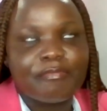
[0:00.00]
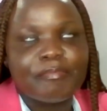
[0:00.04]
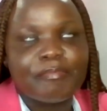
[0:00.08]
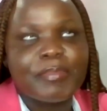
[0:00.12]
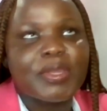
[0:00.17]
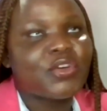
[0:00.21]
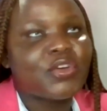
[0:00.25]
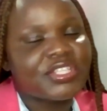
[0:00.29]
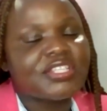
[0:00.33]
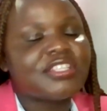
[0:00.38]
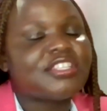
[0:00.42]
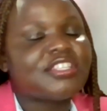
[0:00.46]

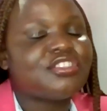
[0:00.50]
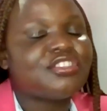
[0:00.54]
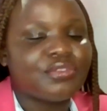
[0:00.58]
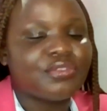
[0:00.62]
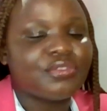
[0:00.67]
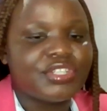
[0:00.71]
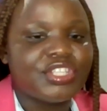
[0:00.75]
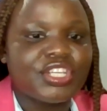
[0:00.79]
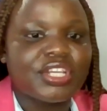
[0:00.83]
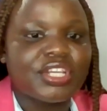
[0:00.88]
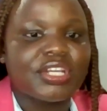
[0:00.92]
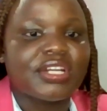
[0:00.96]
because it's
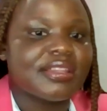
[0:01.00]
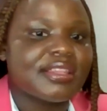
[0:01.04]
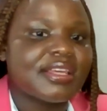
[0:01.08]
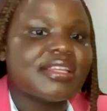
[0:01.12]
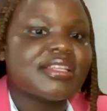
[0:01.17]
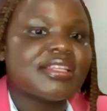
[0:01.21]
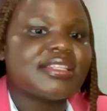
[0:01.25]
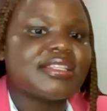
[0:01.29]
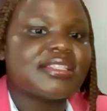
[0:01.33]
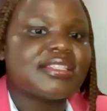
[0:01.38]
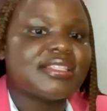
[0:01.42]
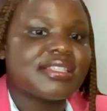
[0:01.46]
two-tier,
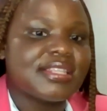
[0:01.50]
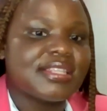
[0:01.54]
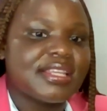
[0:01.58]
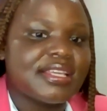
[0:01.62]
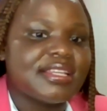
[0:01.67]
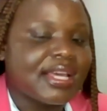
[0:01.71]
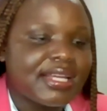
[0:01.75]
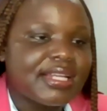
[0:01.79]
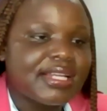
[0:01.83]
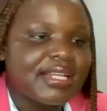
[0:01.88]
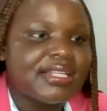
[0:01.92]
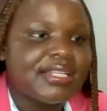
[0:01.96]
that is
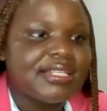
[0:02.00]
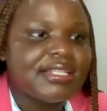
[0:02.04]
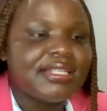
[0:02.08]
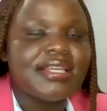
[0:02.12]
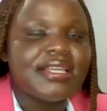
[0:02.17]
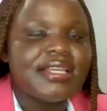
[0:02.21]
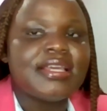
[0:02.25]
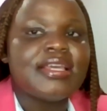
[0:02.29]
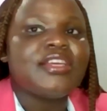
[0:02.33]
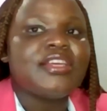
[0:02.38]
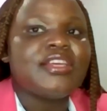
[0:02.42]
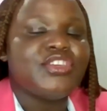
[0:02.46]
internally,
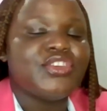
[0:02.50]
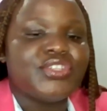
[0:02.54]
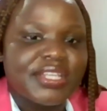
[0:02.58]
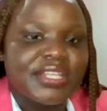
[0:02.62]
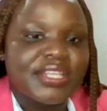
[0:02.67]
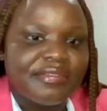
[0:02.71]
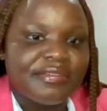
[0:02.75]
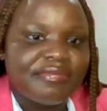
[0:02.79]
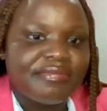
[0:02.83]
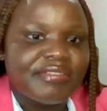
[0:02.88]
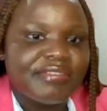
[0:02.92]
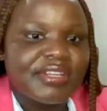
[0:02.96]
you
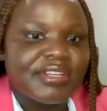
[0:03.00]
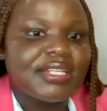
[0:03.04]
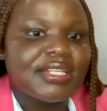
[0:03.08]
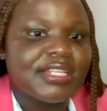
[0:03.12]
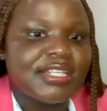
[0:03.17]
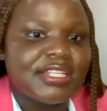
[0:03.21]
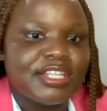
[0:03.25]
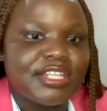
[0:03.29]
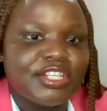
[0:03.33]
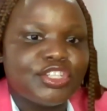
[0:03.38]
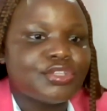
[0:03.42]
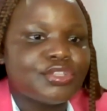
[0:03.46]

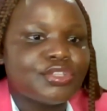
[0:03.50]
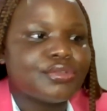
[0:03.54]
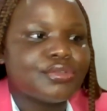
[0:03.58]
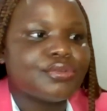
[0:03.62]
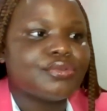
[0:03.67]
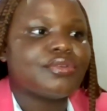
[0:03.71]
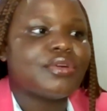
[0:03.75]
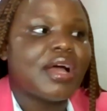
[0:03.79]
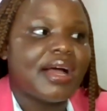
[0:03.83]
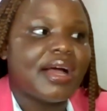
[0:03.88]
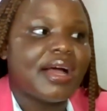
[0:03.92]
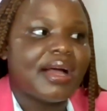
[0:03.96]
definitely need
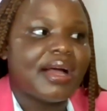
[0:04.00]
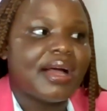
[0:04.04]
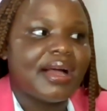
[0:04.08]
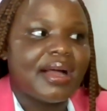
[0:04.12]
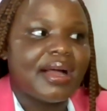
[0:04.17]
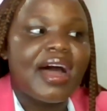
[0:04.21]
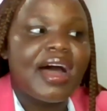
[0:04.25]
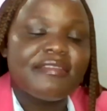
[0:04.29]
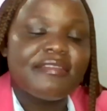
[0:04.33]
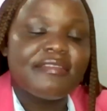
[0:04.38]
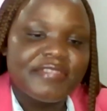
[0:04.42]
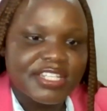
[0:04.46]
to
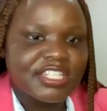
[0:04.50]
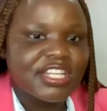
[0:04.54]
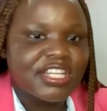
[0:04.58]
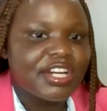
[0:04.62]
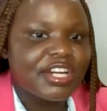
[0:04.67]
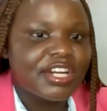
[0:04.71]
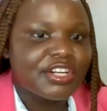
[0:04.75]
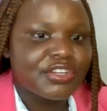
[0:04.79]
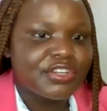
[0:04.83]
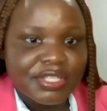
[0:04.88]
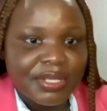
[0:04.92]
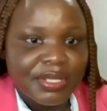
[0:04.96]
have
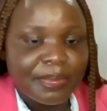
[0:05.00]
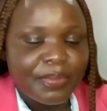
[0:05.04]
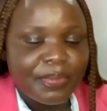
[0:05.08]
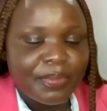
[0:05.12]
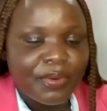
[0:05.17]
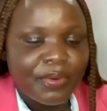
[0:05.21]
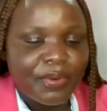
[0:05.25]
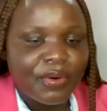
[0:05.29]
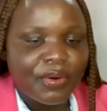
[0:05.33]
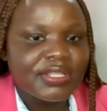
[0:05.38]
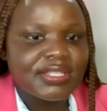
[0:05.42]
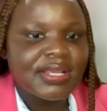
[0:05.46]
internal
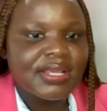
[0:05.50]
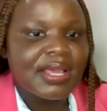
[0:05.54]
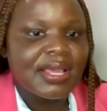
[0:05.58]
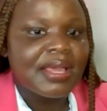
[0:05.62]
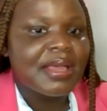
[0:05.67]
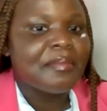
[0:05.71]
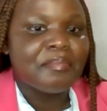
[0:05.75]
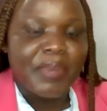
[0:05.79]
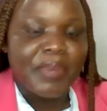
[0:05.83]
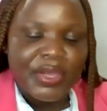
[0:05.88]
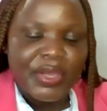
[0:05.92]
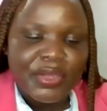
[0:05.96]
support,
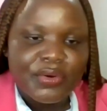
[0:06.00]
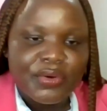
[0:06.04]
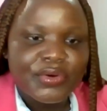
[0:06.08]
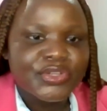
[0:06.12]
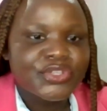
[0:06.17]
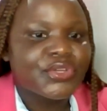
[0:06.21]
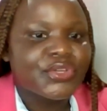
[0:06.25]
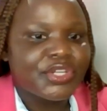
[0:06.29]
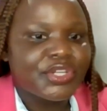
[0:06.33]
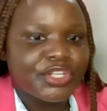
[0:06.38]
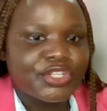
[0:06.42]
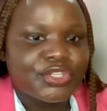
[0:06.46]
but you
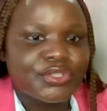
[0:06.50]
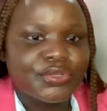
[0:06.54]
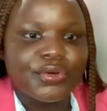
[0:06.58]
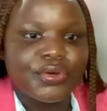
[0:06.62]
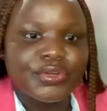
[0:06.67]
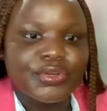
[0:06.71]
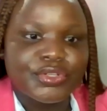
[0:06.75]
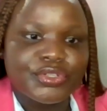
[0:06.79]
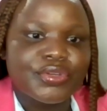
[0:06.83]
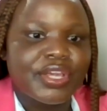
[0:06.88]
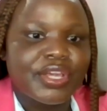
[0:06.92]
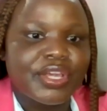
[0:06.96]
also need to
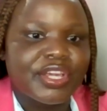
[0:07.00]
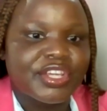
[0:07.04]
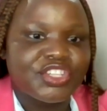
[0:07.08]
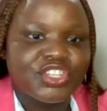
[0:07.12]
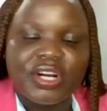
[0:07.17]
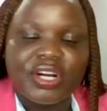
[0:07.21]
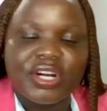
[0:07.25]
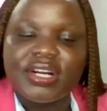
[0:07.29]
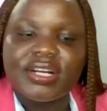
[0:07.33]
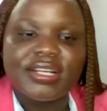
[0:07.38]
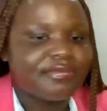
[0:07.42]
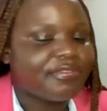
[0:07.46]
go to HR
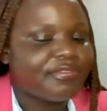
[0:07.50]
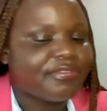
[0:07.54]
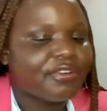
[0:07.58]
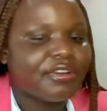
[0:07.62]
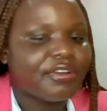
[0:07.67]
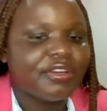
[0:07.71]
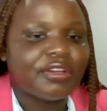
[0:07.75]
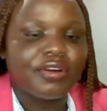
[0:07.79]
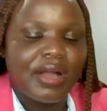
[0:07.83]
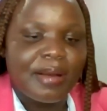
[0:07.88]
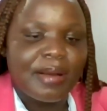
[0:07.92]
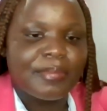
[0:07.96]
and
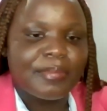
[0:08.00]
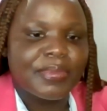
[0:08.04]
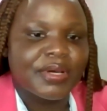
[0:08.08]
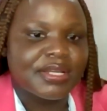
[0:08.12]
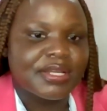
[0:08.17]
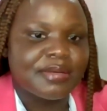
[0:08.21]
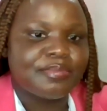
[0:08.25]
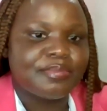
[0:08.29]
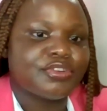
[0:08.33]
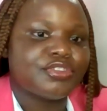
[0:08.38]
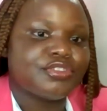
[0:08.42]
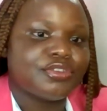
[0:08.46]
follow
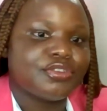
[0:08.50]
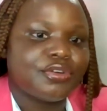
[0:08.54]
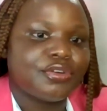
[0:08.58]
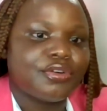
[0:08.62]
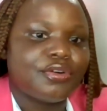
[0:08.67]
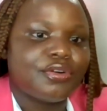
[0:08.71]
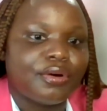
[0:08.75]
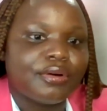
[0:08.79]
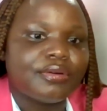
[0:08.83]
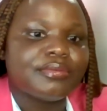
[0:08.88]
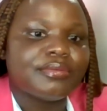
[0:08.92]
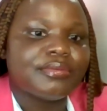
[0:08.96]
company
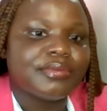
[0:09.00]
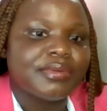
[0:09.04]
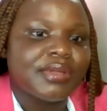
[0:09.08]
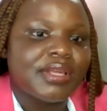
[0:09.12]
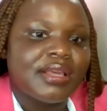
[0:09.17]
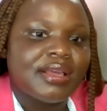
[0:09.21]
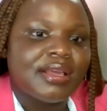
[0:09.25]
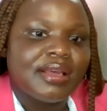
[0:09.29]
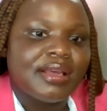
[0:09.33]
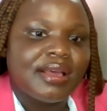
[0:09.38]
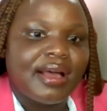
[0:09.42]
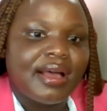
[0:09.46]
protocol.
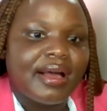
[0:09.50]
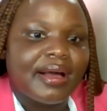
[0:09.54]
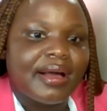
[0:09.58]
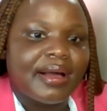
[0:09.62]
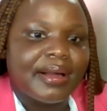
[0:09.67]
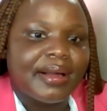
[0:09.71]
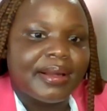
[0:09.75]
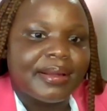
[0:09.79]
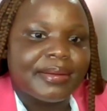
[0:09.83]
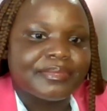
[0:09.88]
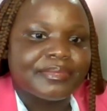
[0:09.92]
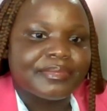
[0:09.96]

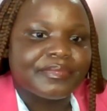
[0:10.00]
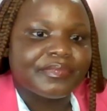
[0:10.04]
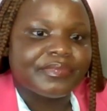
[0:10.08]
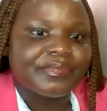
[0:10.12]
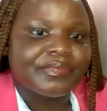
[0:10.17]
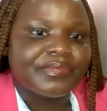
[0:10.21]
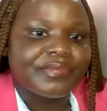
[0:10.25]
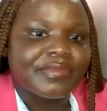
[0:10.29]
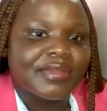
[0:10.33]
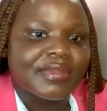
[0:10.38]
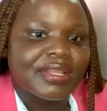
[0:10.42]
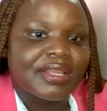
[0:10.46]

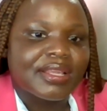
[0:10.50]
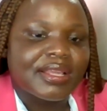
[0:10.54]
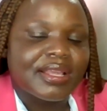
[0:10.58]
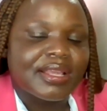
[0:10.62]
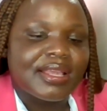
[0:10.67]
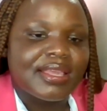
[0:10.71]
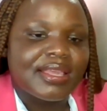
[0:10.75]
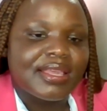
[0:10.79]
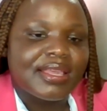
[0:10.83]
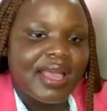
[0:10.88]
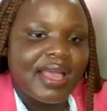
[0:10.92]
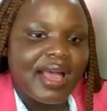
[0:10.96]

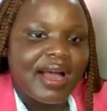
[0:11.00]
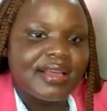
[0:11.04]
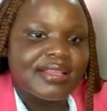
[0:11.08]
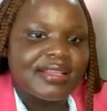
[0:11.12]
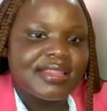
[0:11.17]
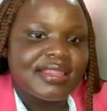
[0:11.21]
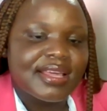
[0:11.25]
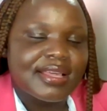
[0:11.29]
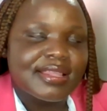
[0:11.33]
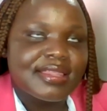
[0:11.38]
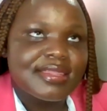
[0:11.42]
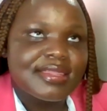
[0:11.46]
Yeah,
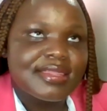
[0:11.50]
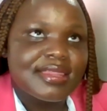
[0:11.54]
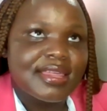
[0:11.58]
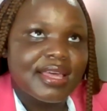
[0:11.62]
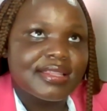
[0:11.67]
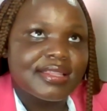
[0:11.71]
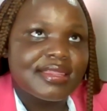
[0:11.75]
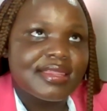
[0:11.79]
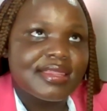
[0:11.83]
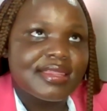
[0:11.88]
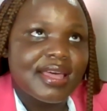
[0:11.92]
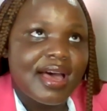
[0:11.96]

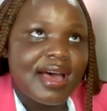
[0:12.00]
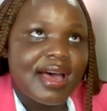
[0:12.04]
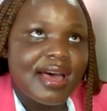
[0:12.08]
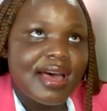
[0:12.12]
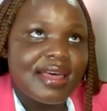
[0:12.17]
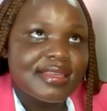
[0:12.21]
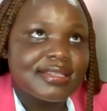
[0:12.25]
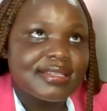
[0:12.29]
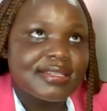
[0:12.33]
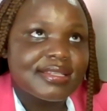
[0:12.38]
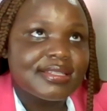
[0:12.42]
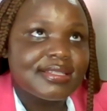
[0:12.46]
the
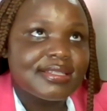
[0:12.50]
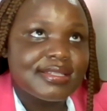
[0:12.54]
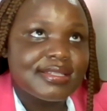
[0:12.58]
other,